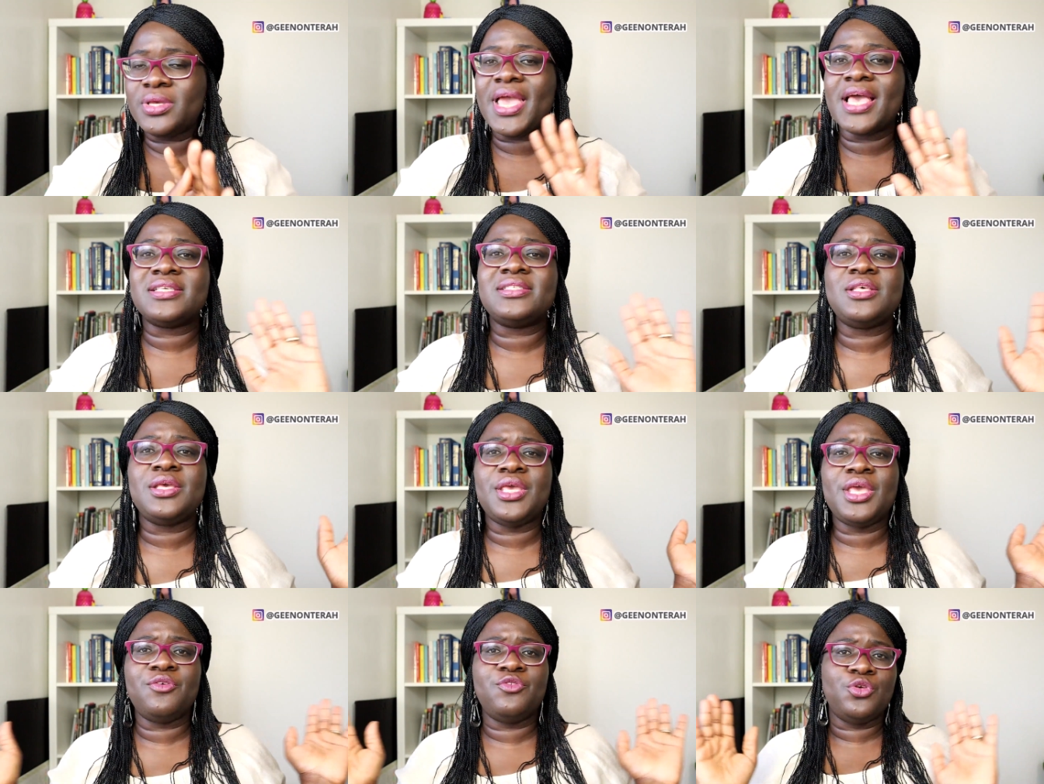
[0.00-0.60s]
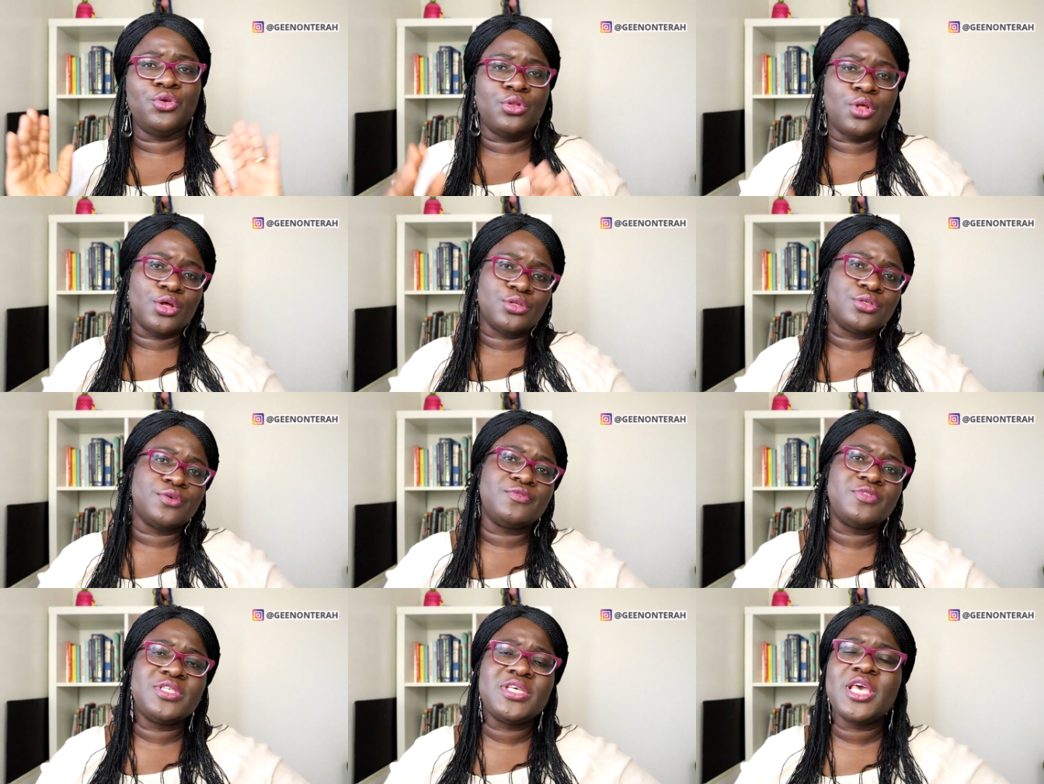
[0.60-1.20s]
Yes, they give you
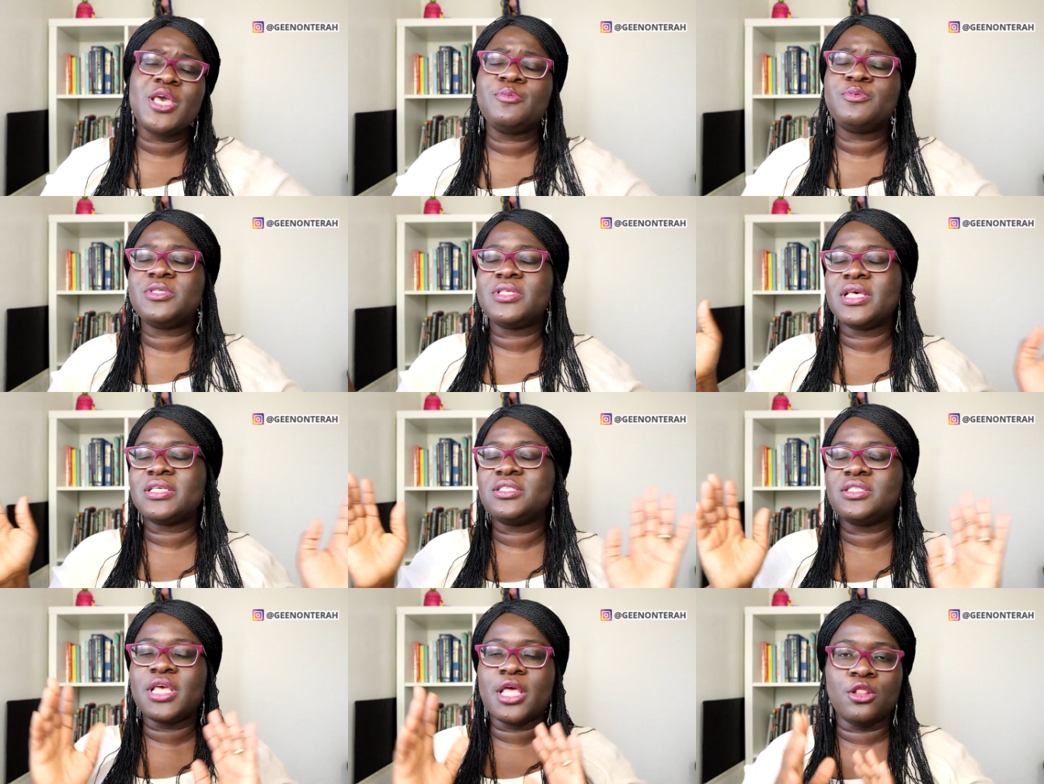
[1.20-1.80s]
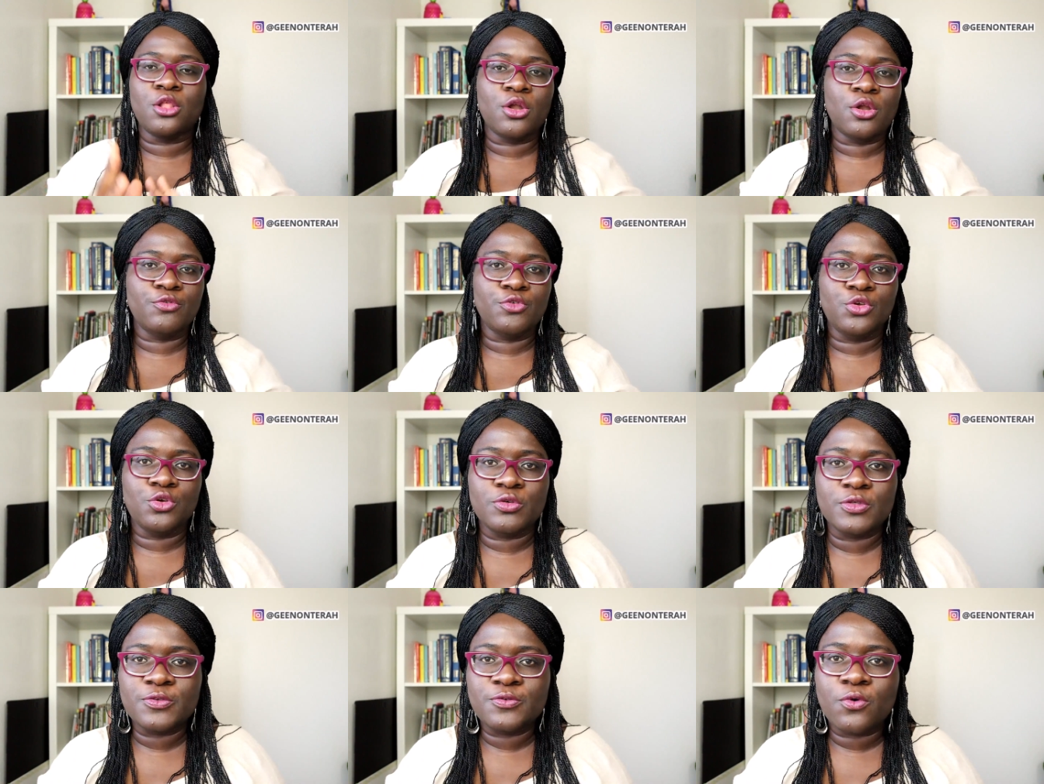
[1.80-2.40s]
lots of tips. There's there are a lot
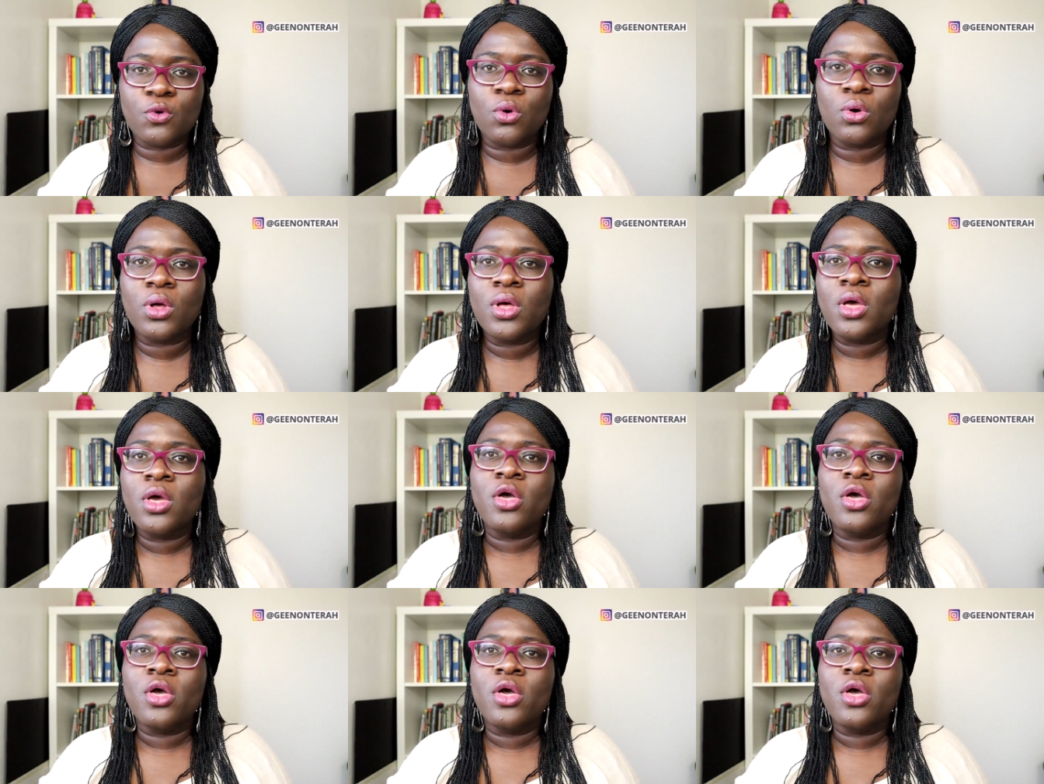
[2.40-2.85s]
of useful